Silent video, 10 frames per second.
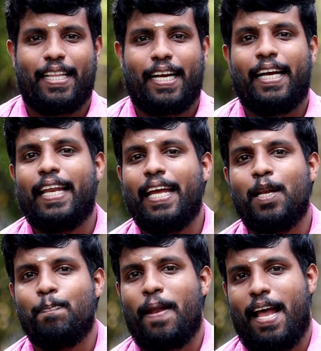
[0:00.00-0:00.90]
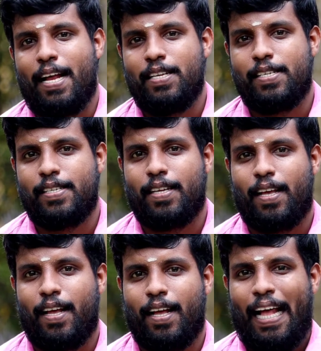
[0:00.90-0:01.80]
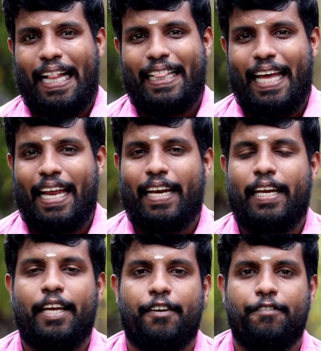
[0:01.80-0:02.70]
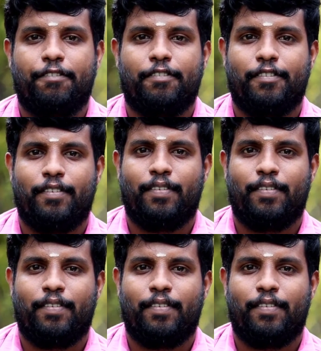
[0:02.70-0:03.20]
The green plants, their leaf